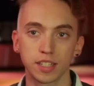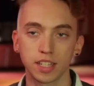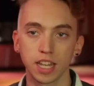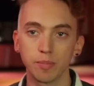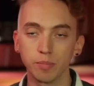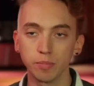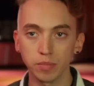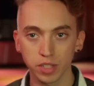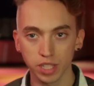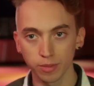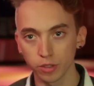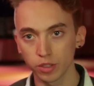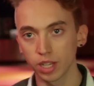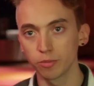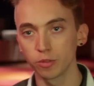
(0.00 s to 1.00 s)

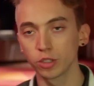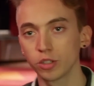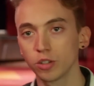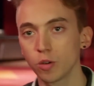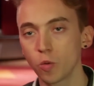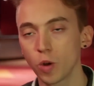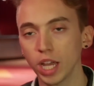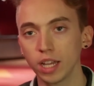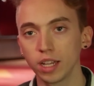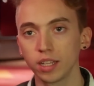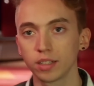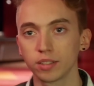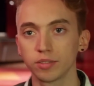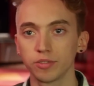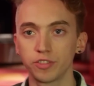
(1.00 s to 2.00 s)
some of them will go
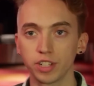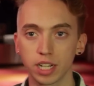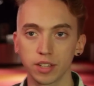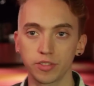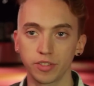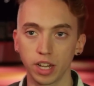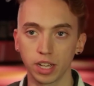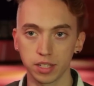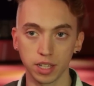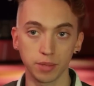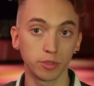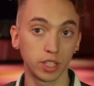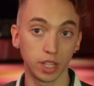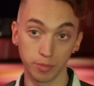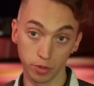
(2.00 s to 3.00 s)
away very fast.
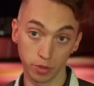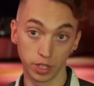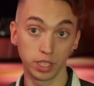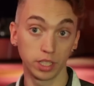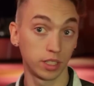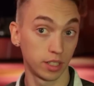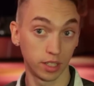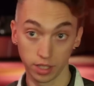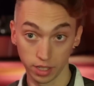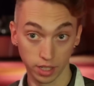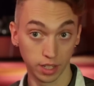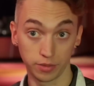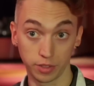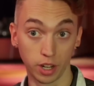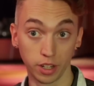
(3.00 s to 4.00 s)
Some of them already
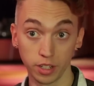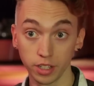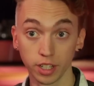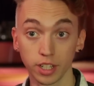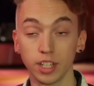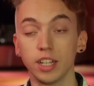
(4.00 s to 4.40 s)
have gone.